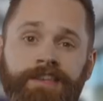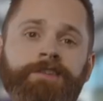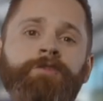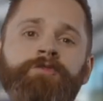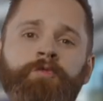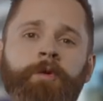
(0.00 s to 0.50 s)
The
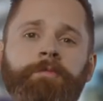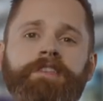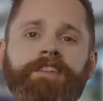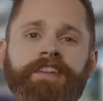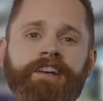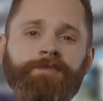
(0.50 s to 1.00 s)
Eagles will be
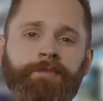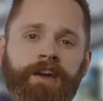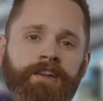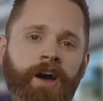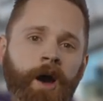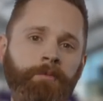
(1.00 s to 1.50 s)
the next
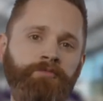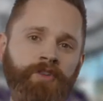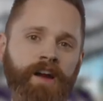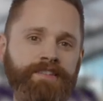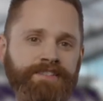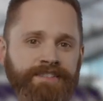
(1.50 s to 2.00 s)
man up
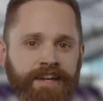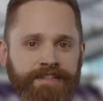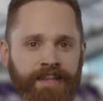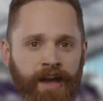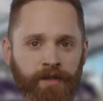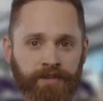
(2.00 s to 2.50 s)
trying to
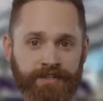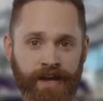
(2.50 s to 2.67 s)
take down the